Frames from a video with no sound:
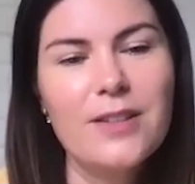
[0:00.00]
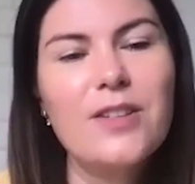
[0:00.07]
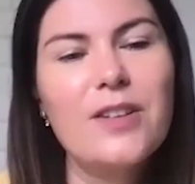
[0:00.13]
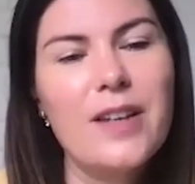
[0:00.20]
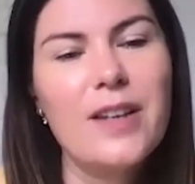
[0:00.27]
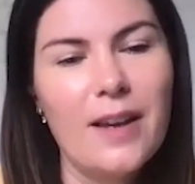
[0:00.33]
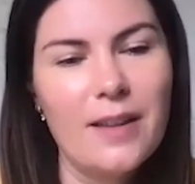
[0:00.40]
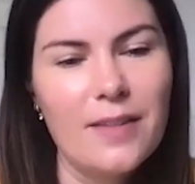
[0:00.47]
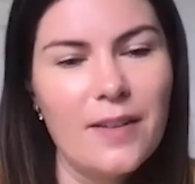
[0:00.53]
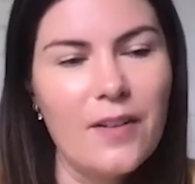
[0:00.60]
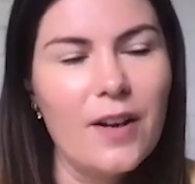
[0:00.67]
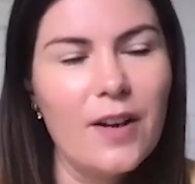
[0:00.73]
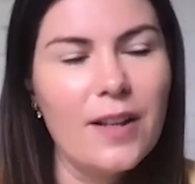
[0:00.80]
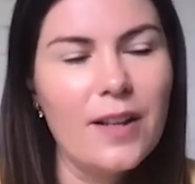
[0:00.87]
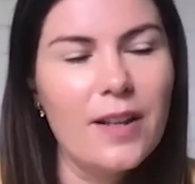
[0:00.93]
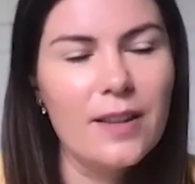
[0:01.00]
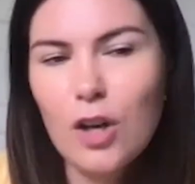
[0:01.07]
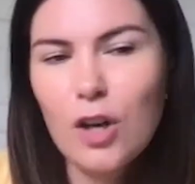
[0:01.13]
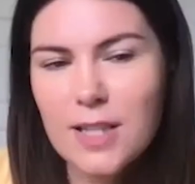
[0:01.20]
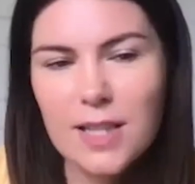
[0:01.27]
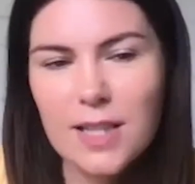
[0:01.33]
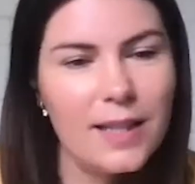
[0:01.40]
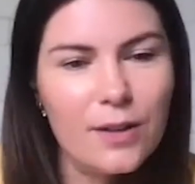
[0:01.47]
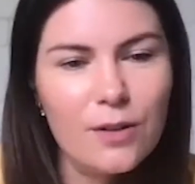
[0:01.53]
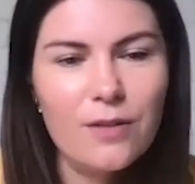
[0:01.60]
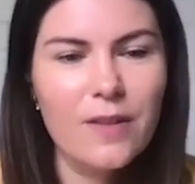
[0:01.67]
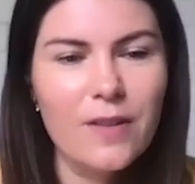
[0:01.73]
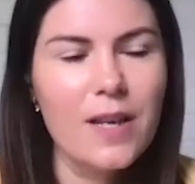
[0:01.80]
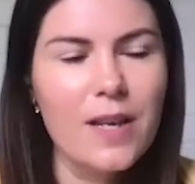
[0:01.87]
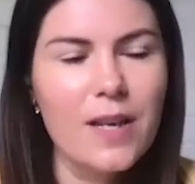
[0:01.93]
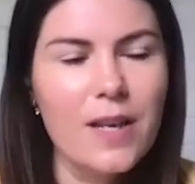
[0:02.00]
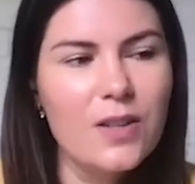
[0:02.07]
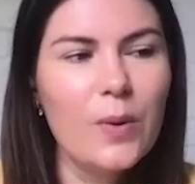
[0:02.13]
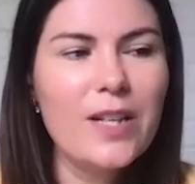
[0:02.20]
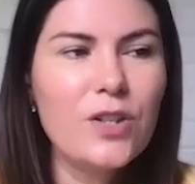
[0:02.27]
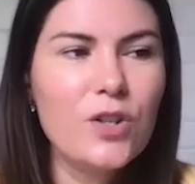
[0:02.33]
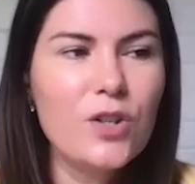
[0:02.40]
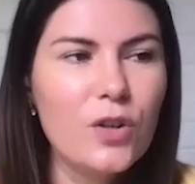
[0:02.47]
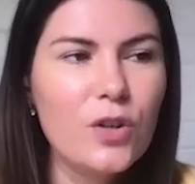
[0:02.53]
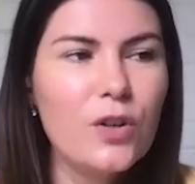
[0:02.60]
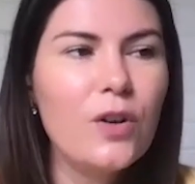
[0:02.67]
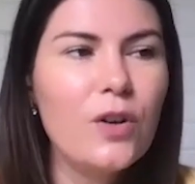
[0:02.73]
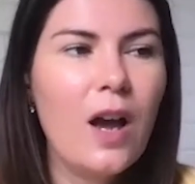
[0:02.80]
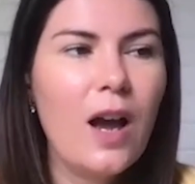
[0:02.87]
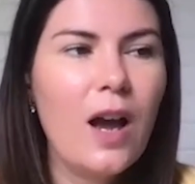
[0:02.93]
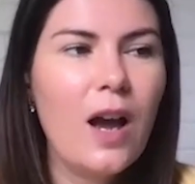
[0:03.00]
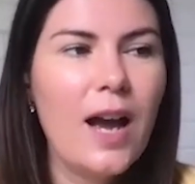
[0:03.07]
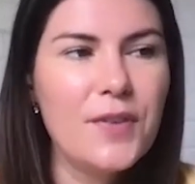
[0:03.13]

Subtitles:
So yeah, there are lots of little things that we do.